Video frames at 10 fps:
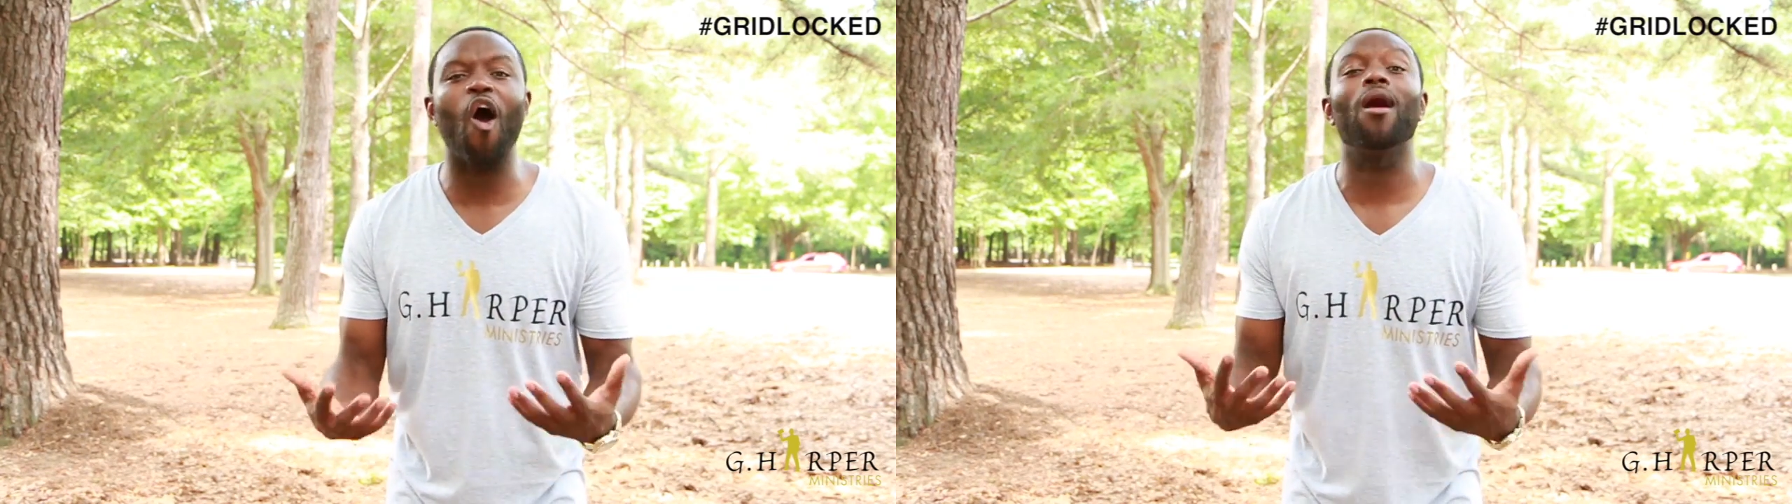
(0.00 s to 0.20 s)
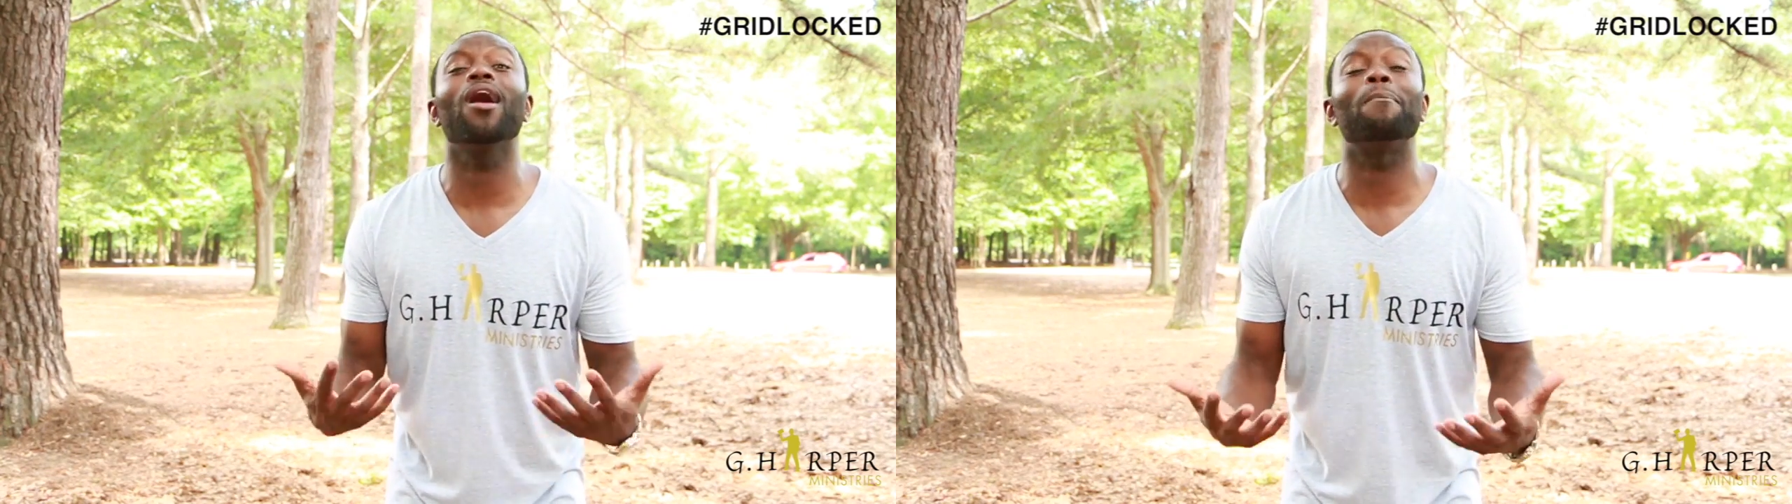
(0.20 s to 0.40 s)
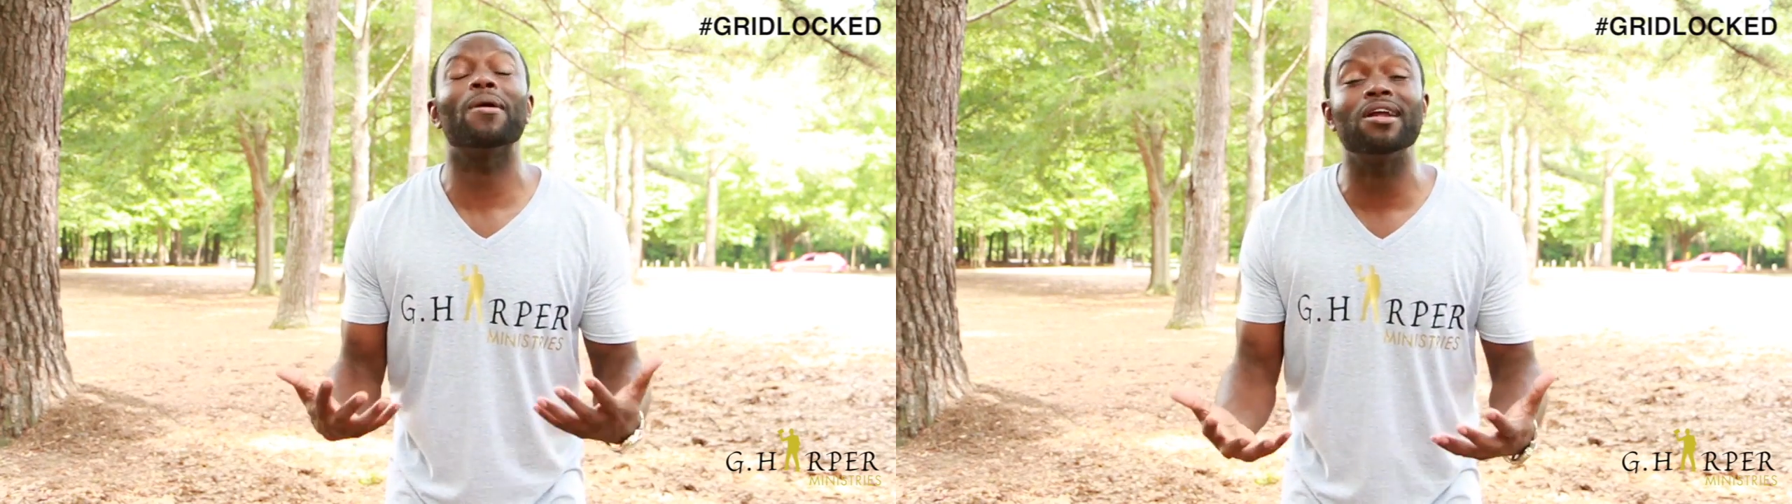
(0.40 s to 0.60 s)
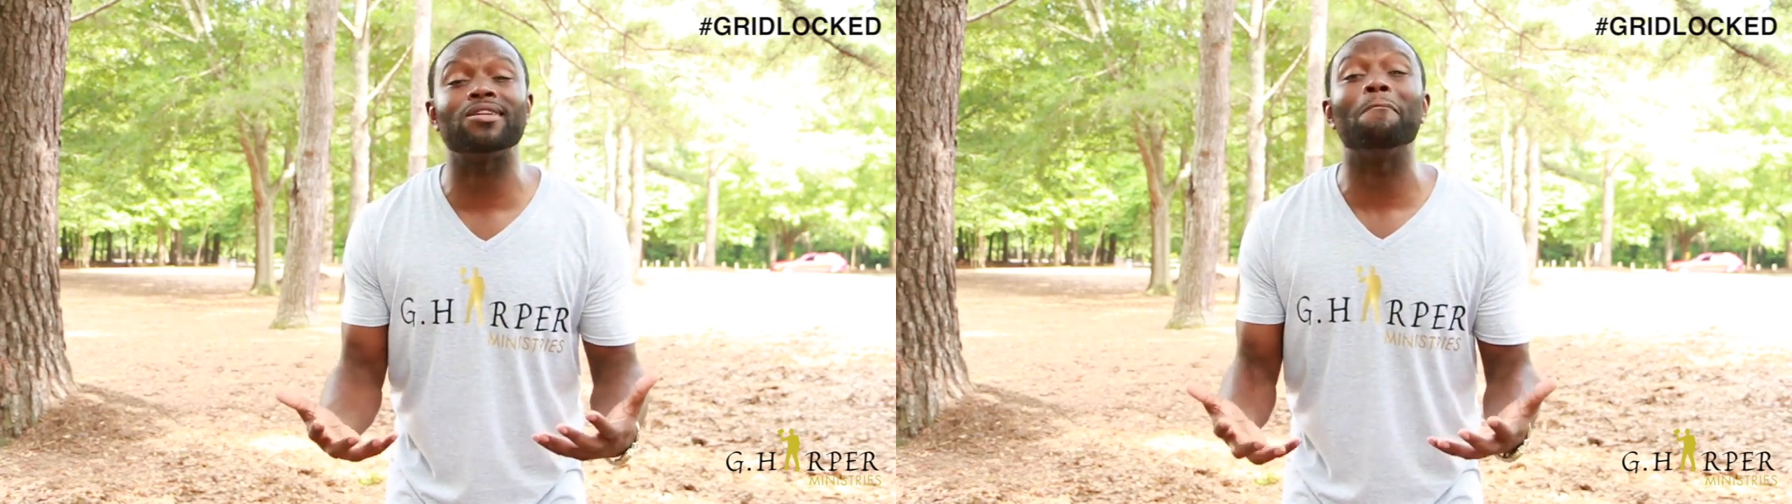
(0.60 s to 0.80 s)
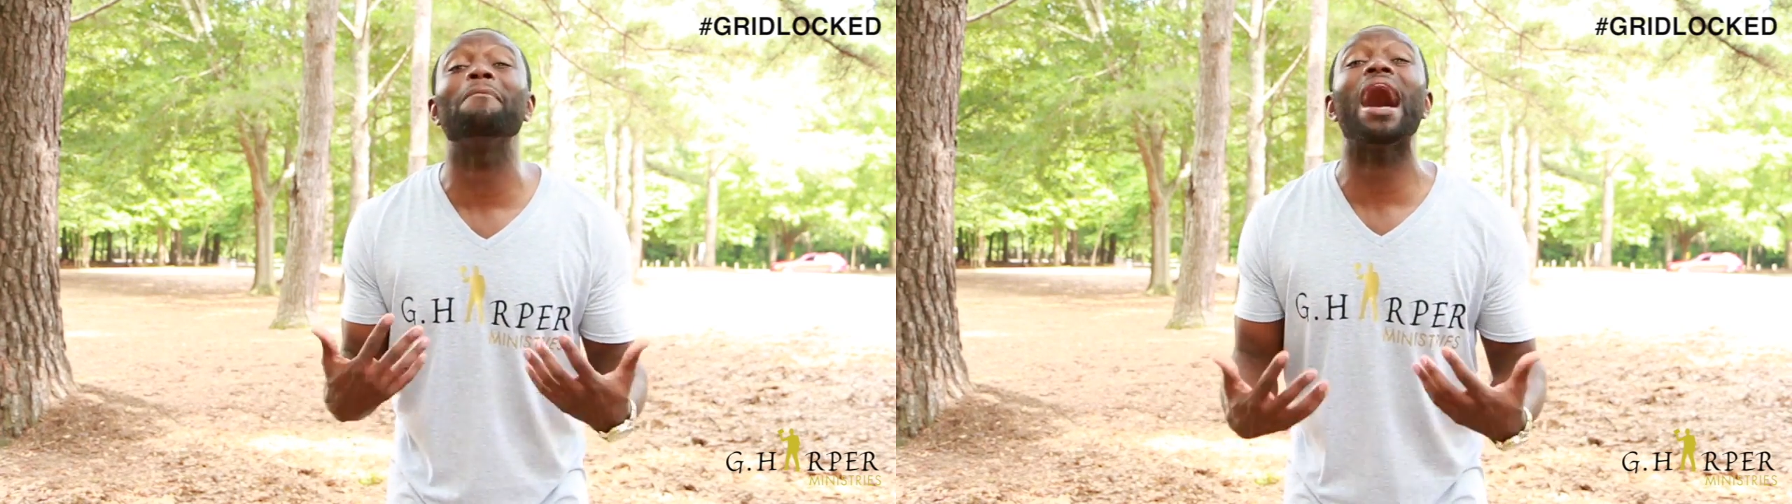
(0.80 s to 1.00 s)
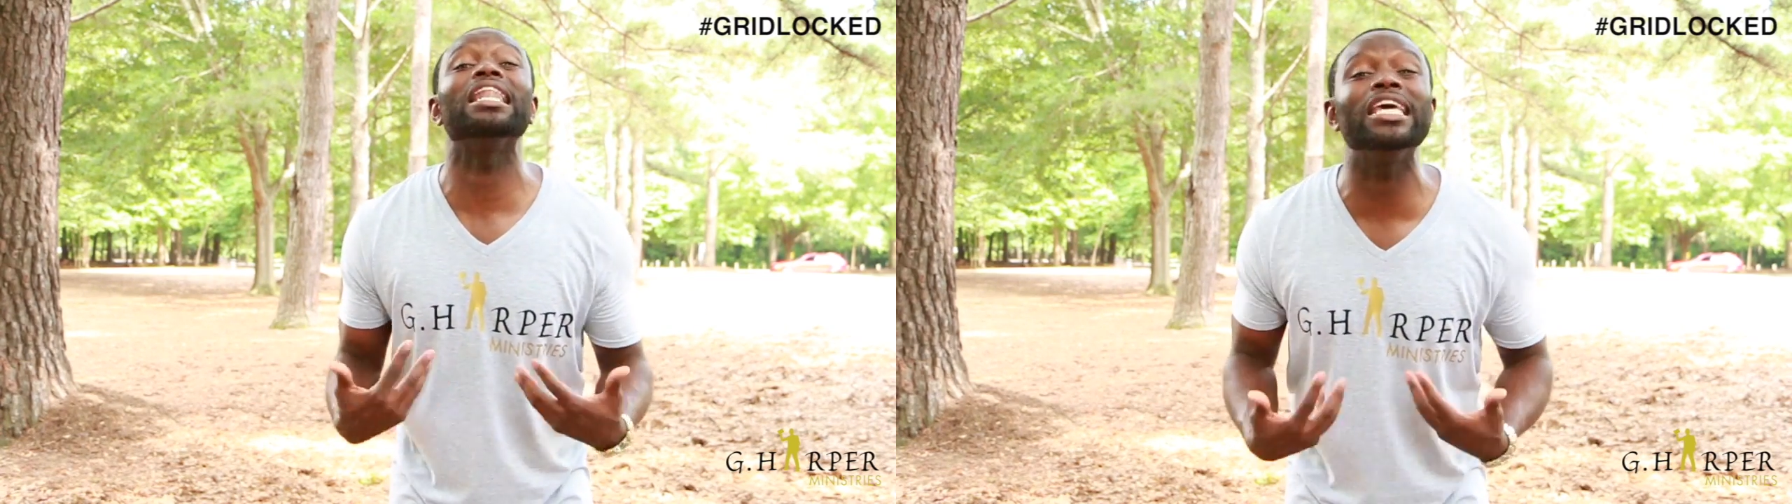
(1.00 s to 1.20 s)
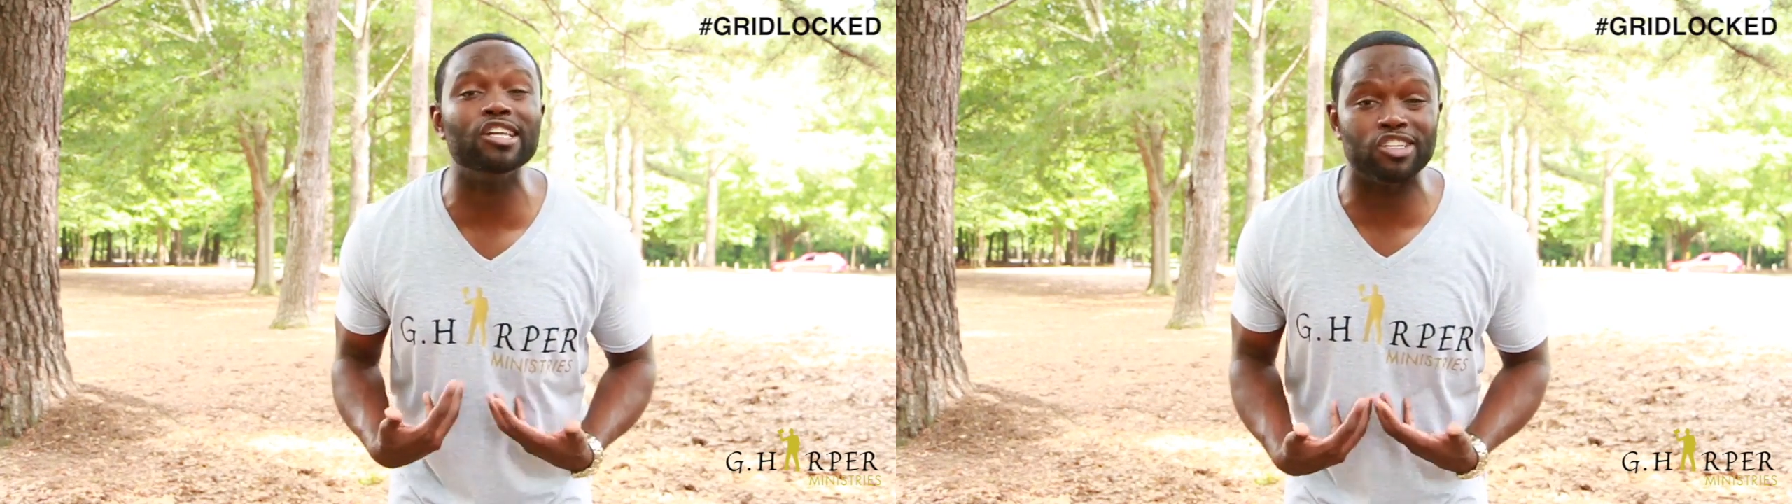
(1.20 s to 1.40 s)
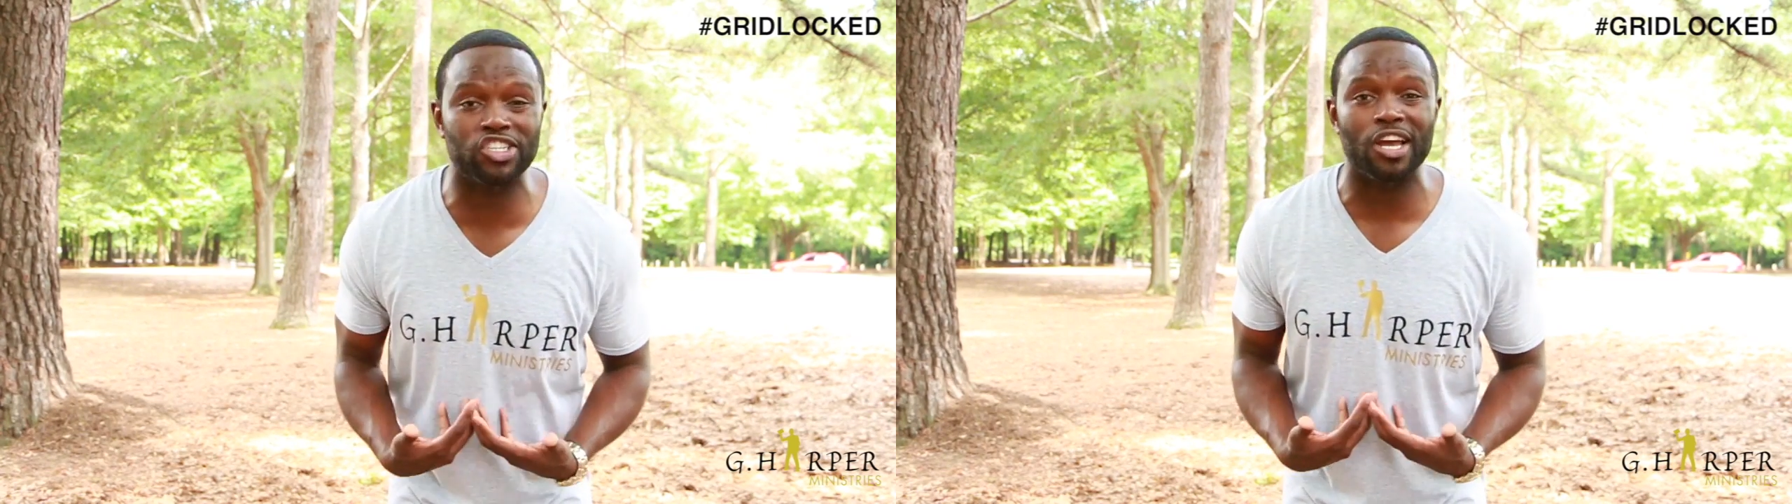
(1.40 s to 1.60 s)
are up under my
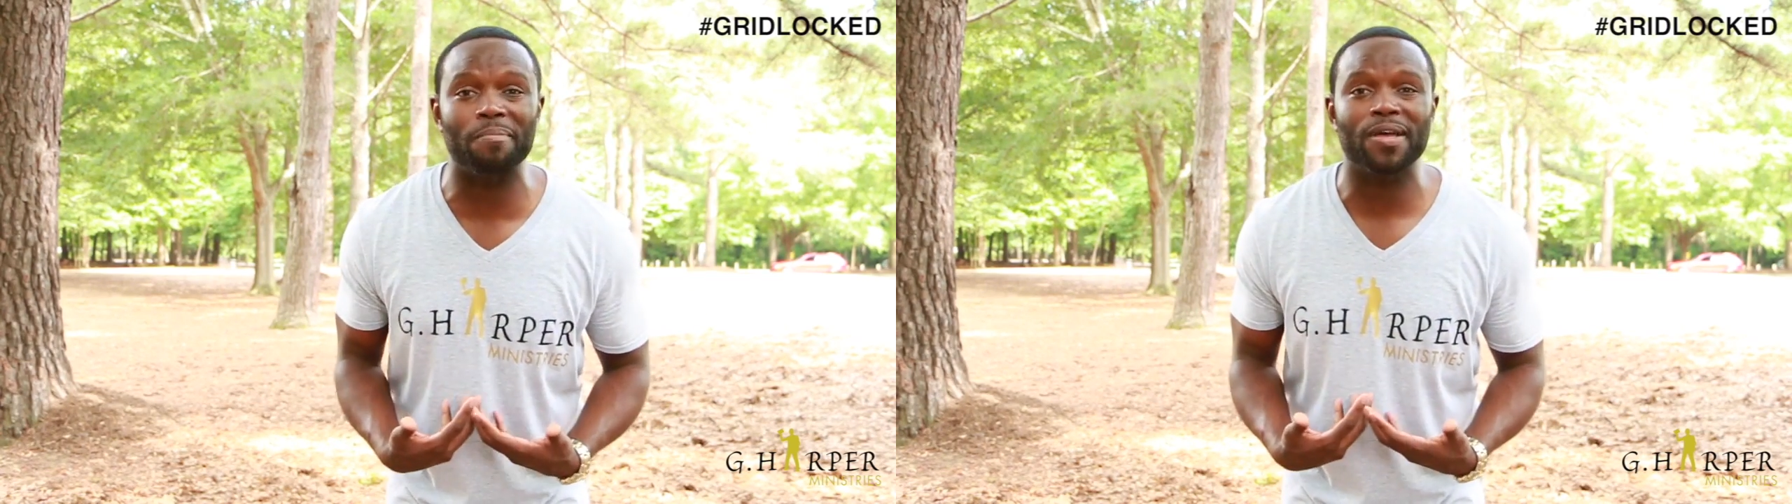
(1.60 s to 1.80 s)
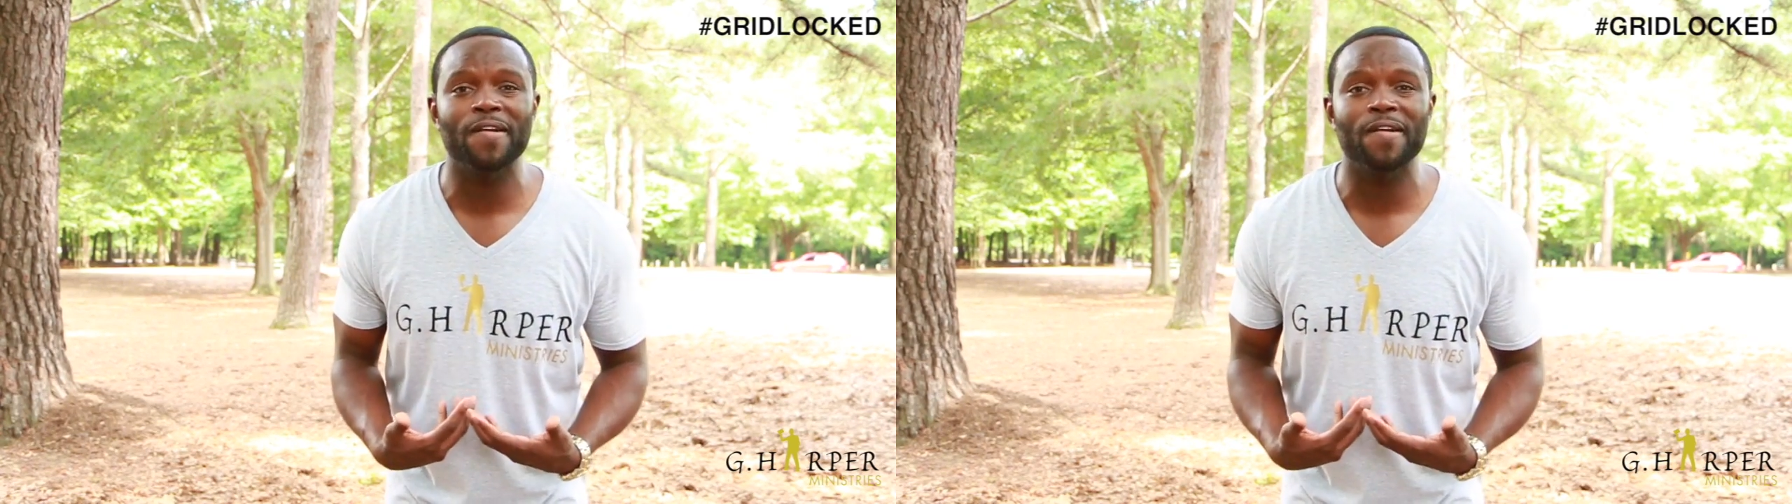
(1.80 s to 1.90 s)
leadership?